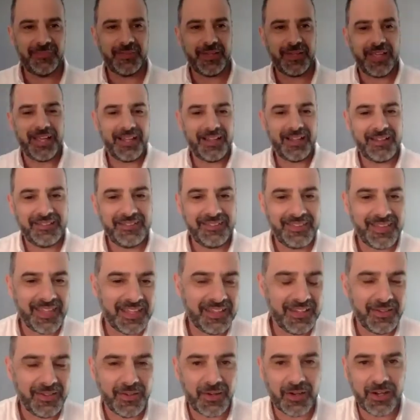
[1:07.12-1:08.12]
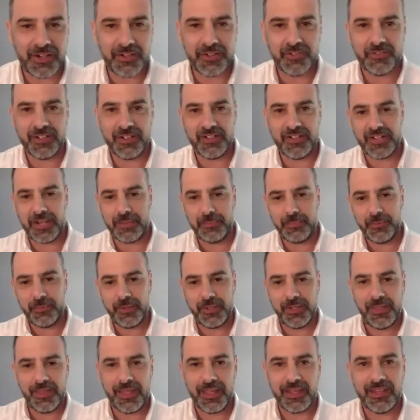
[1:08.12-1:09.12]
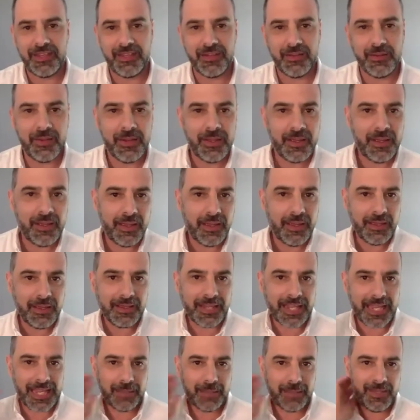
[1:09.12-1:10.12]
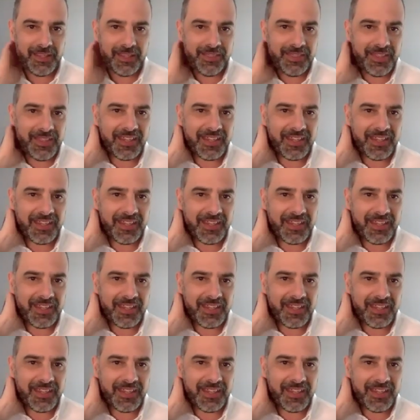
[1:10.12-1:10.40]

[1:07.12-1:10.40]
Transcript: Alice. Thank you, Audrey Chapuis. Thank you, Gabby.